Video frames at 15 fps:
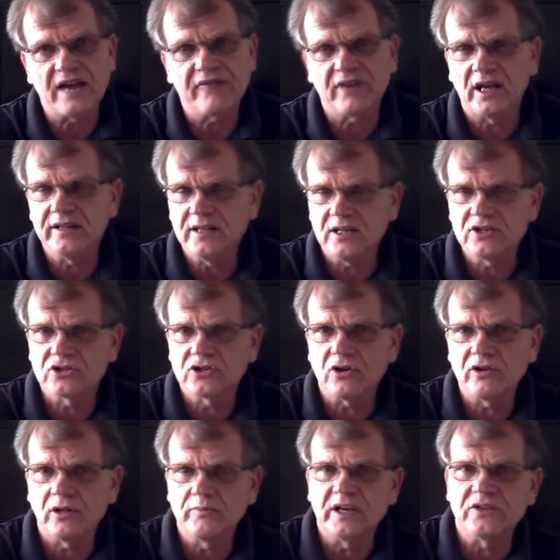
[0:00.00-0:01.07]
And I did show you a
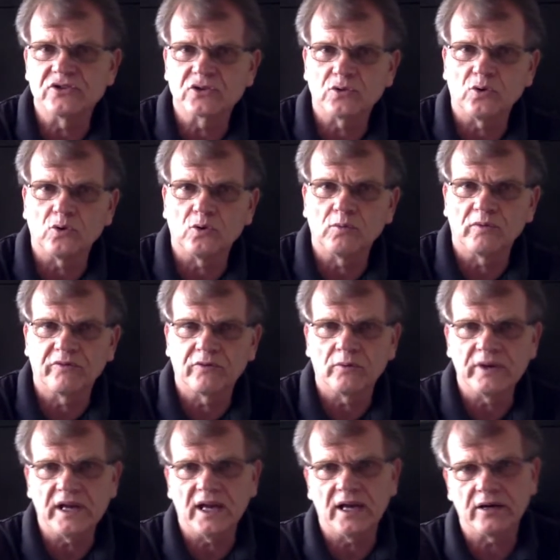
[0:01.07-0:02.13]
little bit in school before
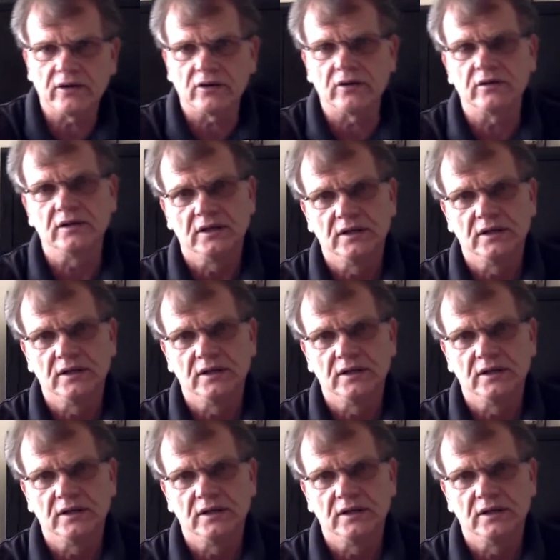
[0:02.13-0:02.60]
we had our,